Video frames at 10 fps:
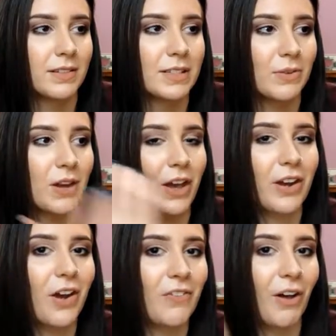So
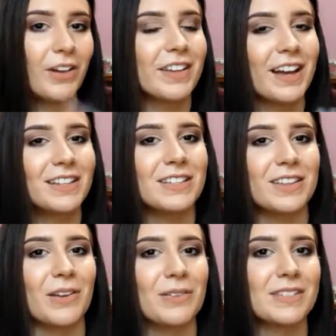cut off all ties
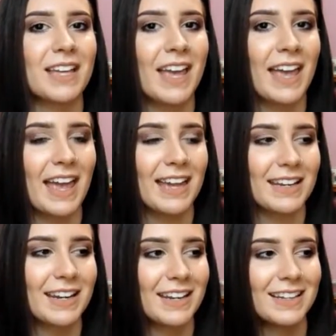to those and